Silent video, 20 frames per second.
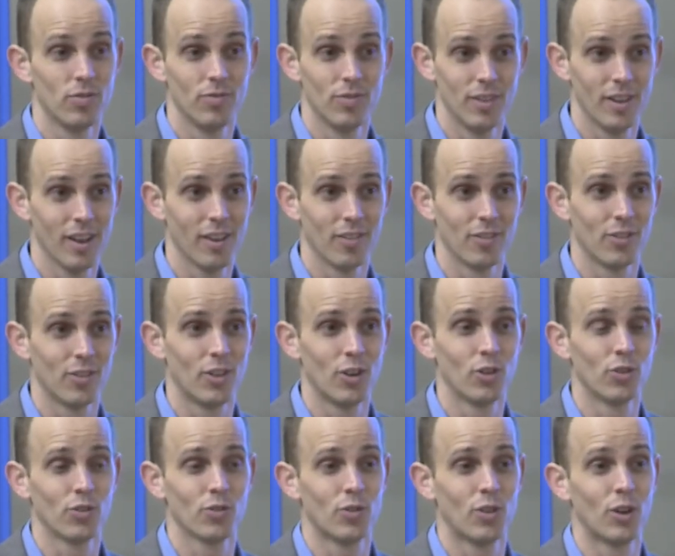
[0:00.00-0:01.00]
Yeah,
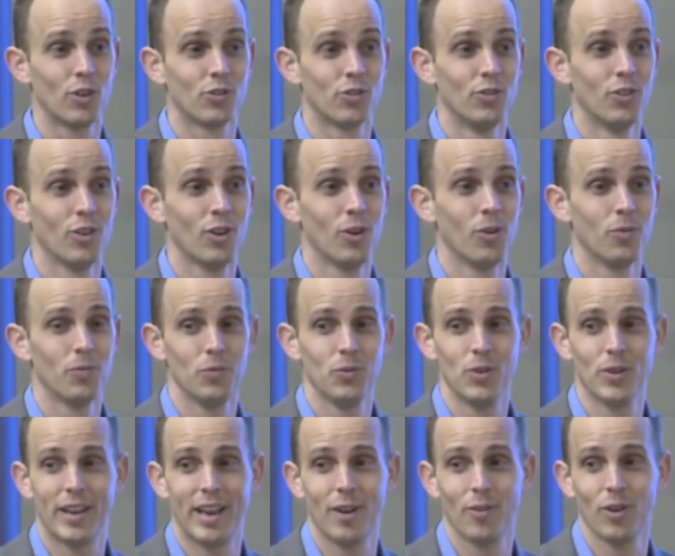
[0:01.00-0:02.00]
there's, there's no,
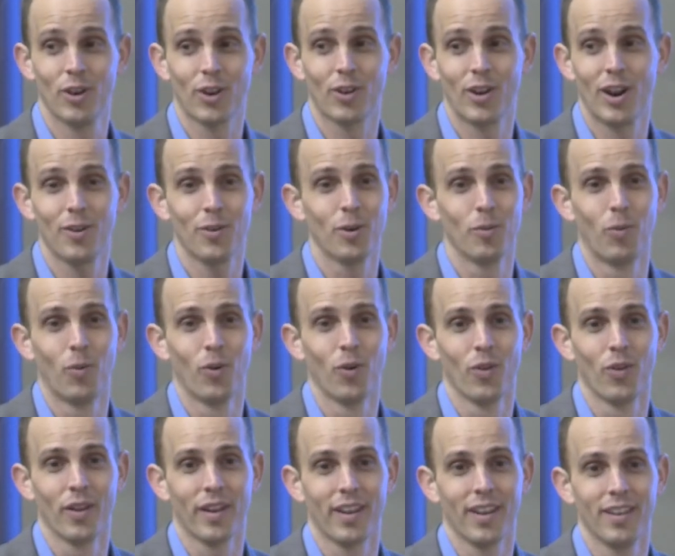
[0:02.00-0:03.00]
you can't run a credit report
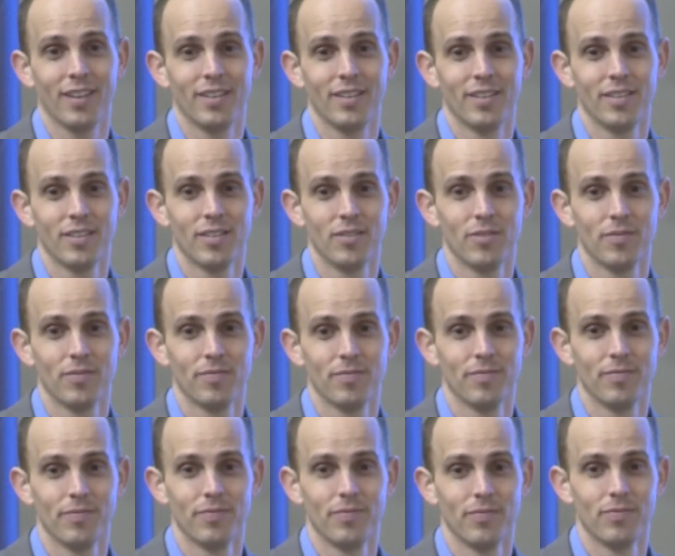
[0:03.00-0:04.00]
on a kid
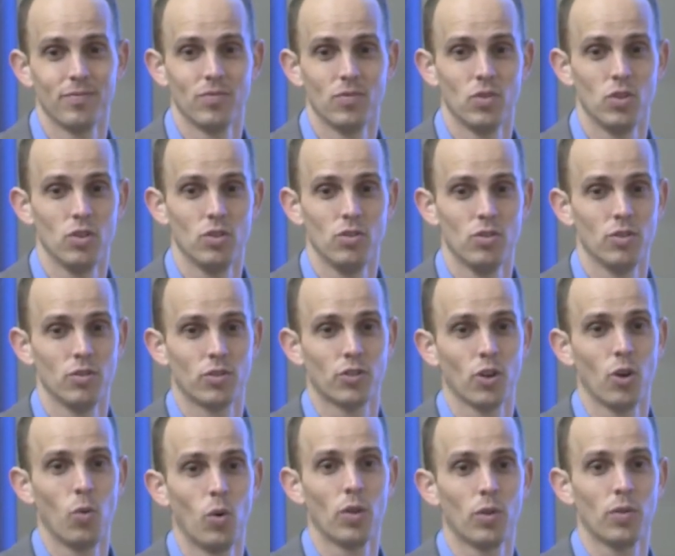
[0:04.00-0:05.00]

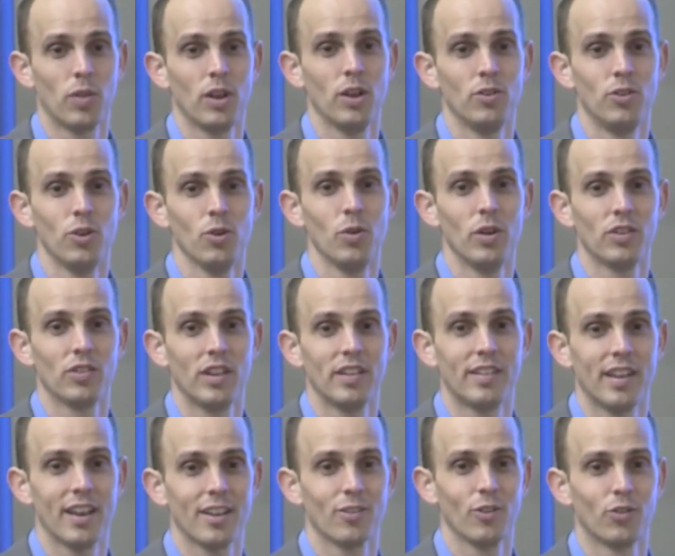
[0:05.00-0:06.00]
so what they do is they
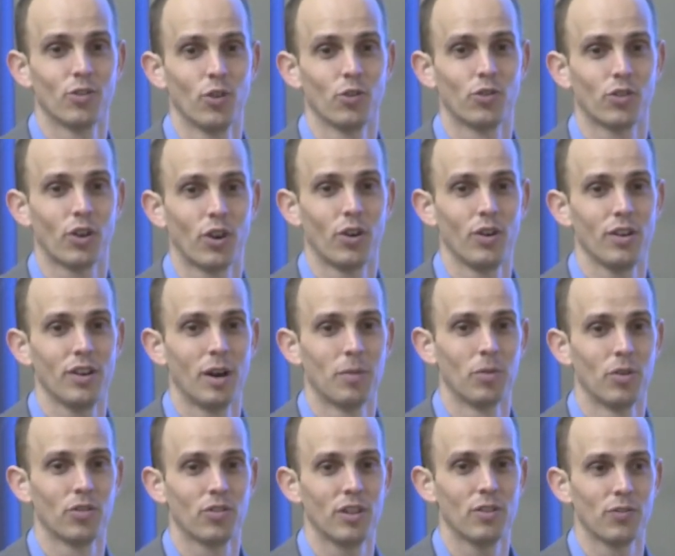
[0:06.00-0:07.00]
take those social security
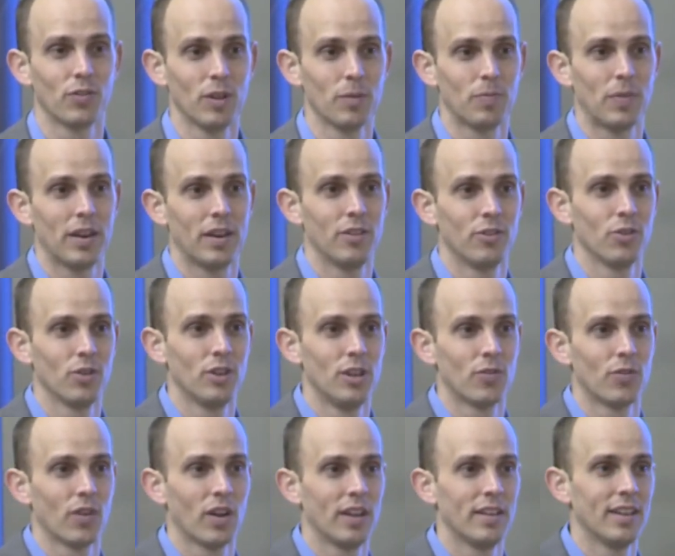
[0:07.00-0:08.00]
numbers, they flip that into a
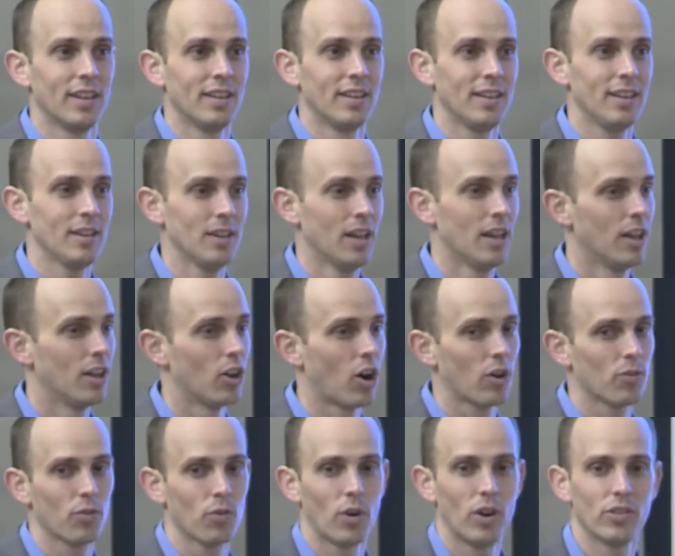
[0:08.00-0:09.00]
different identity, and
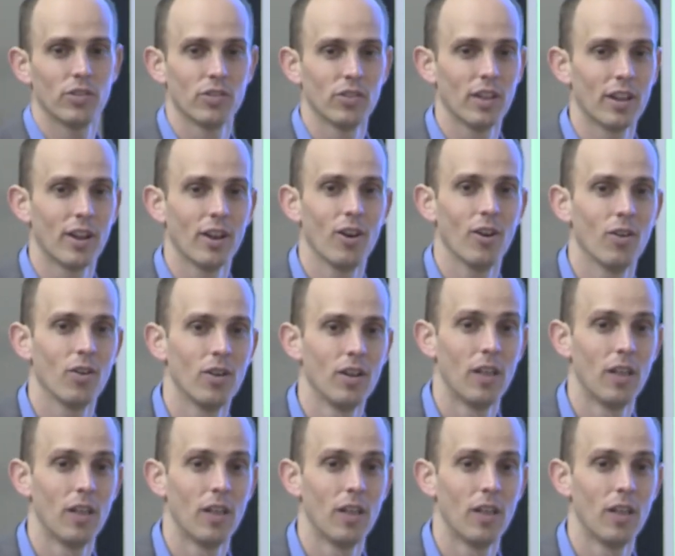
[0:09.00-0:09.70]
off the races they go.